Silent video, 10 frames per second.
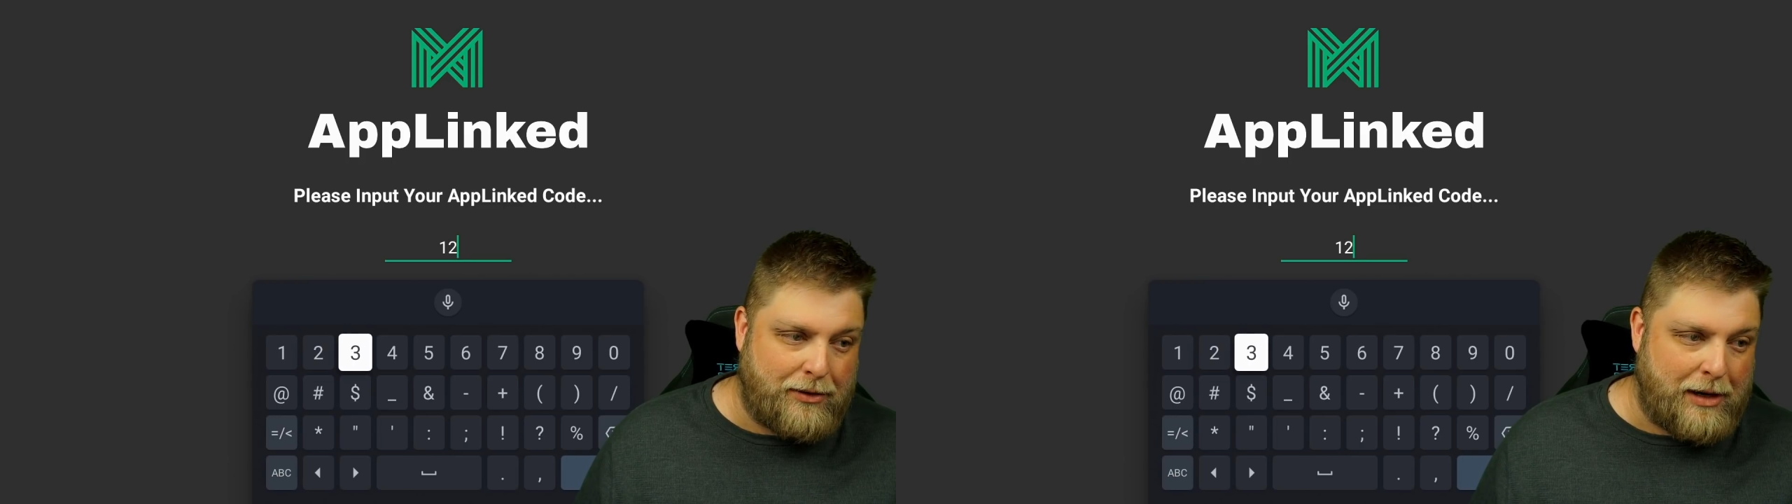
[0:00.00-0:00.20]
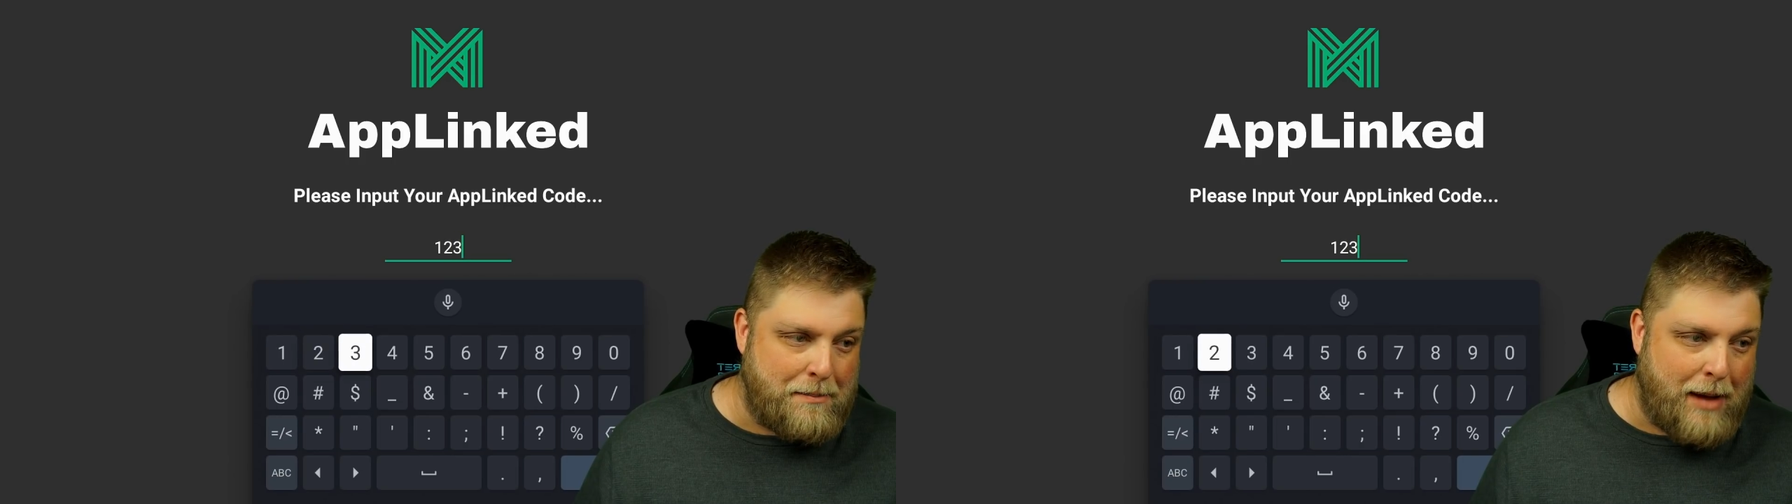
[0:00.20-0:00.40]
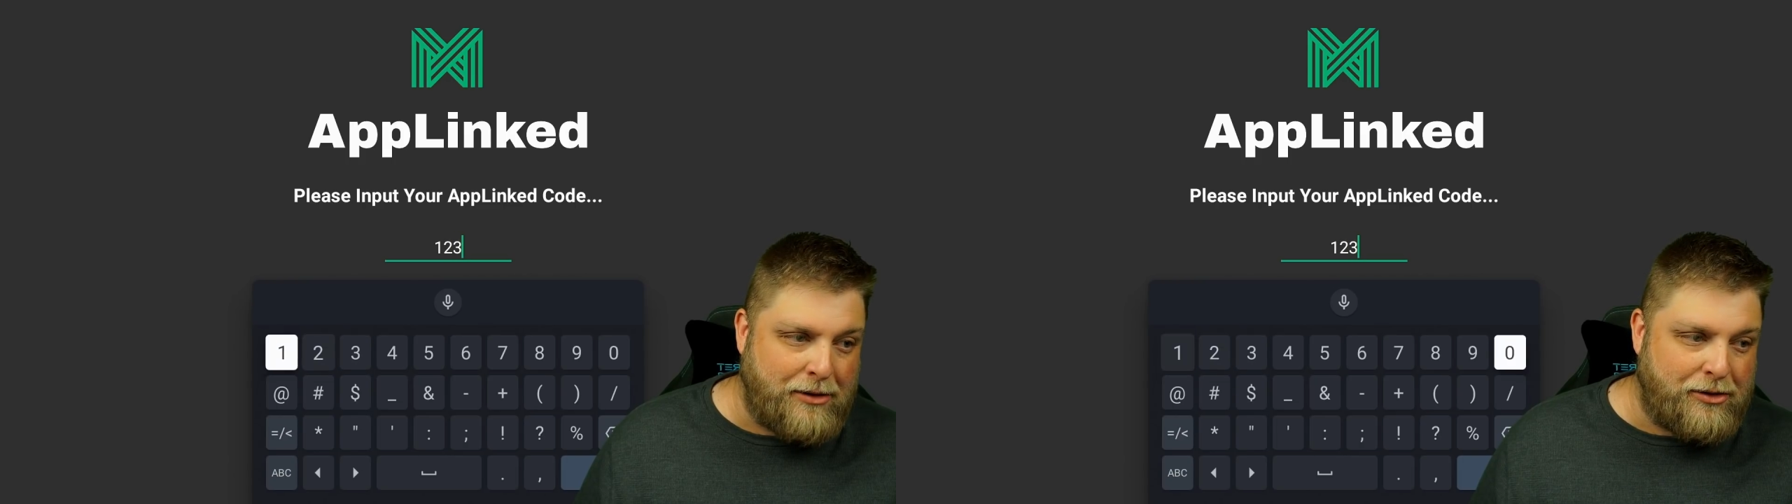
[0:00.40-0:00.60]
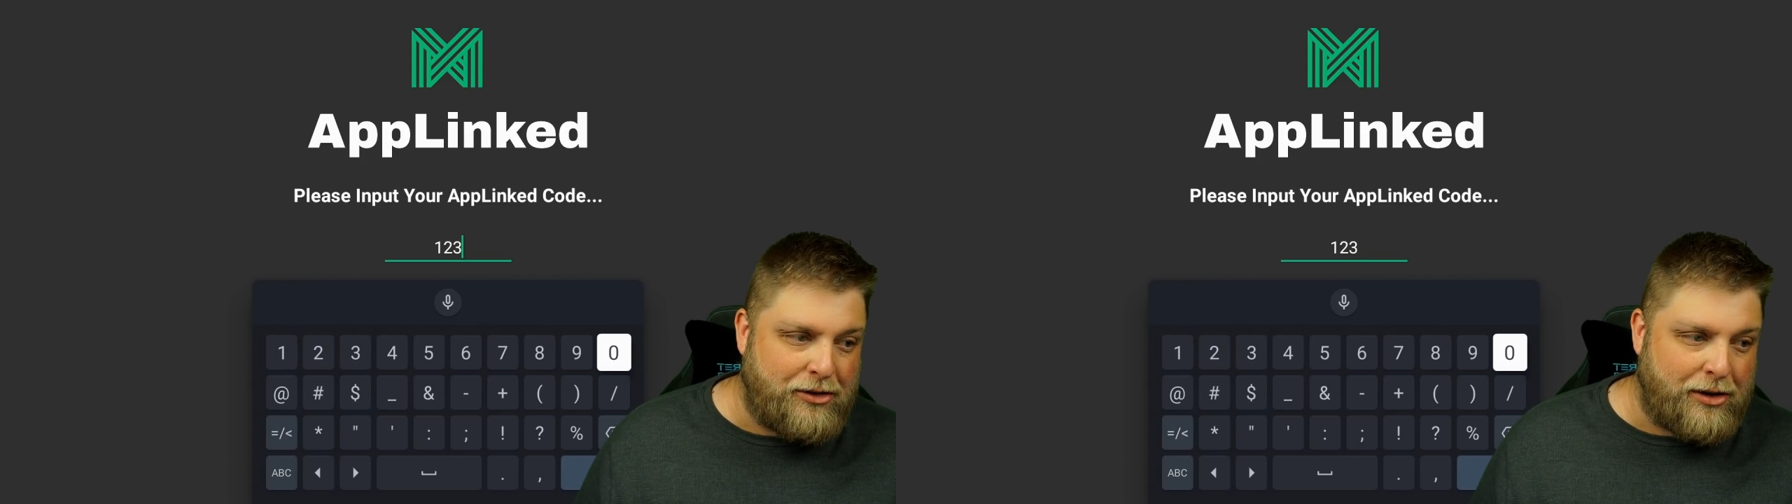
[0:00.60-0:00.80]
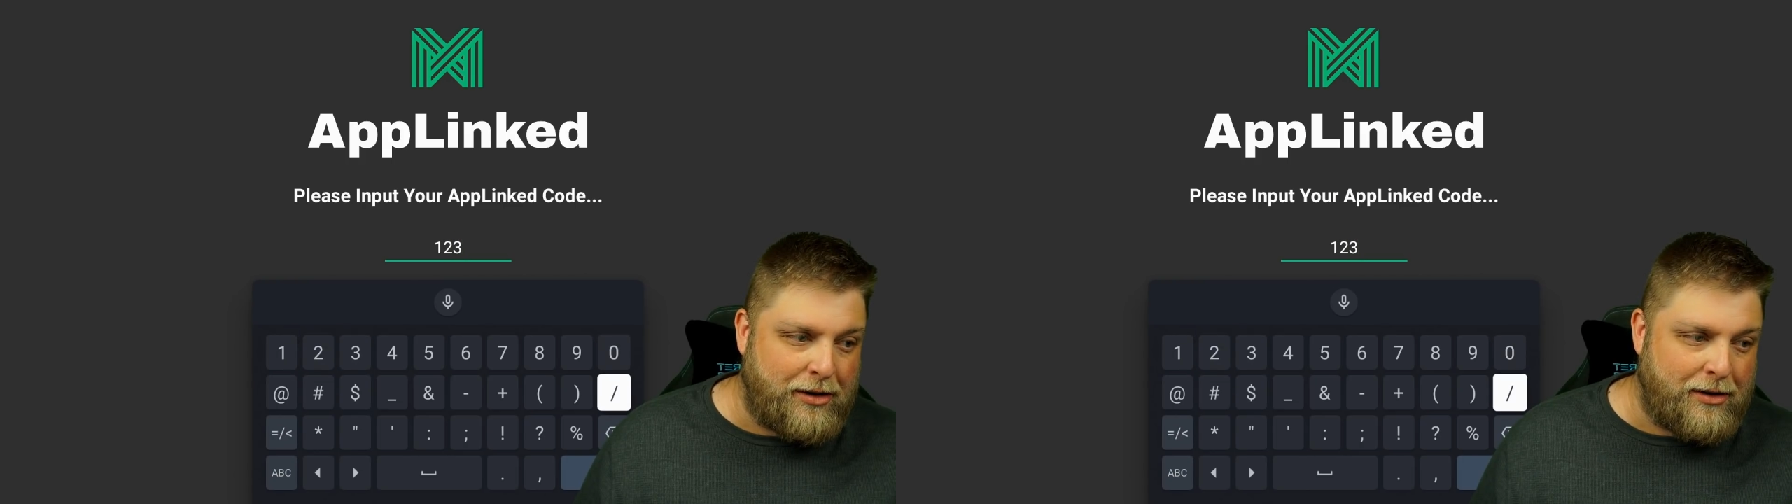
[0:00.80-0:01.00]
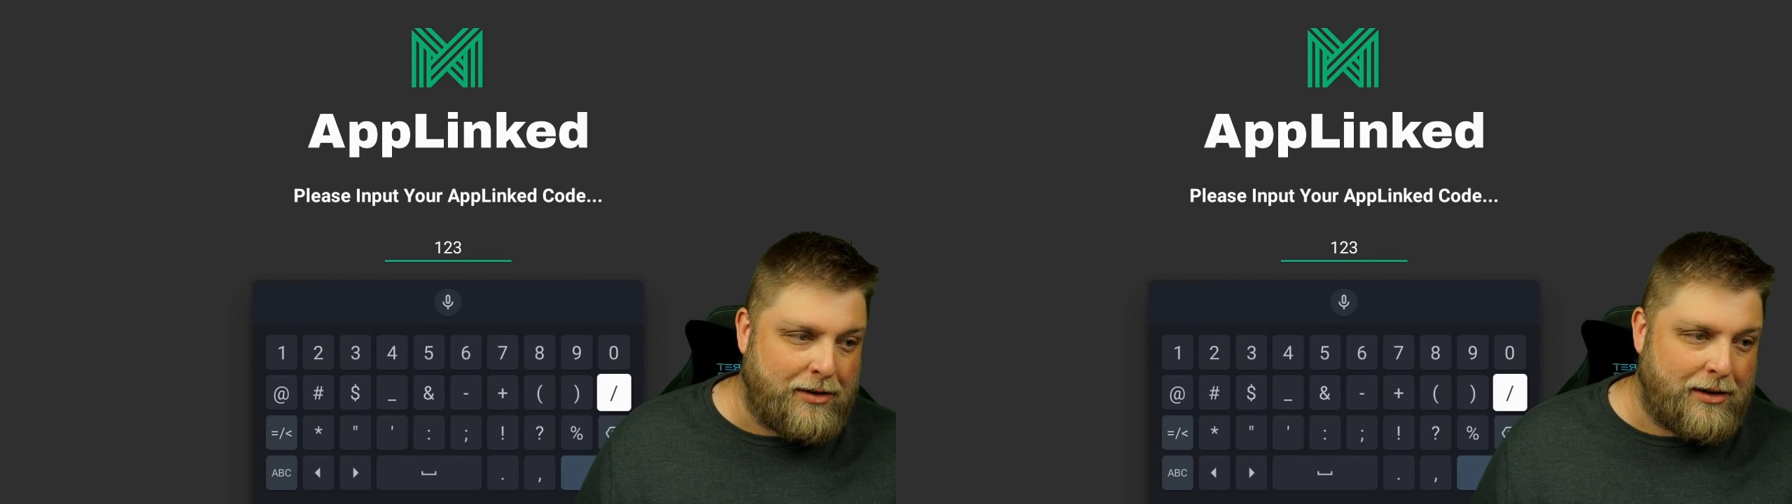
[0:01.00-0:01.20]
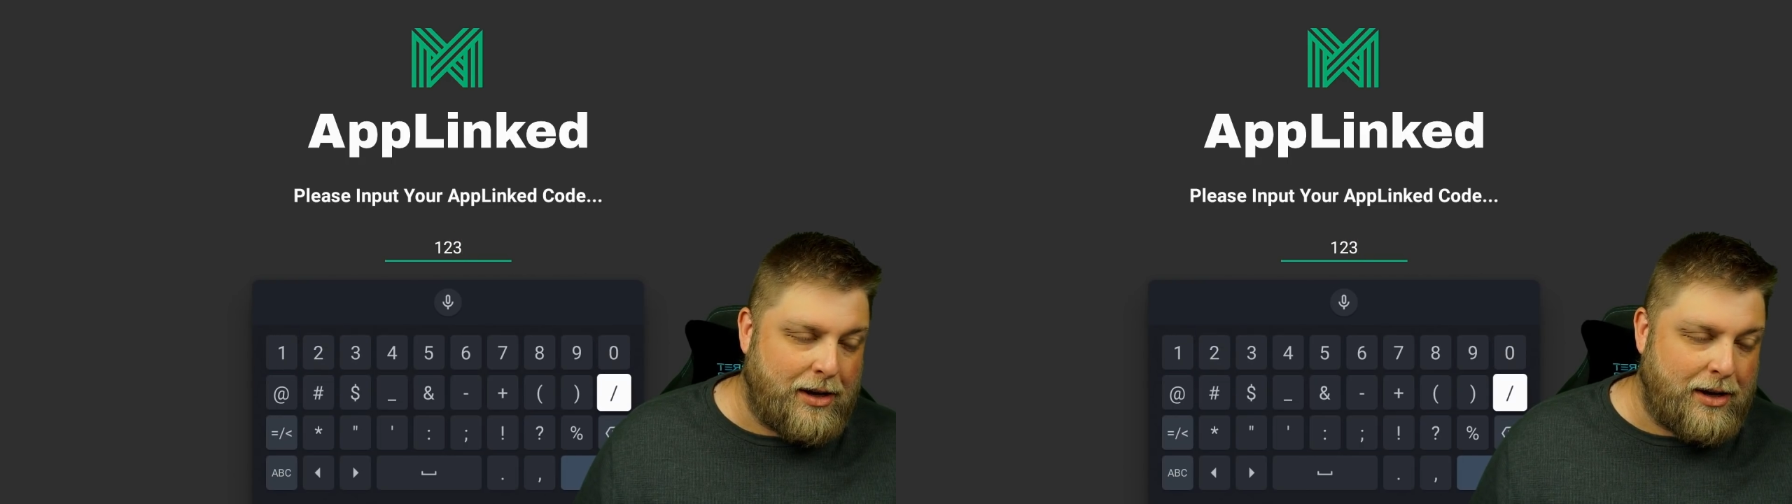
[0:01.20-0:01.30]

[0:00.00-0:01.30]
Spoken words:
seen mentioned,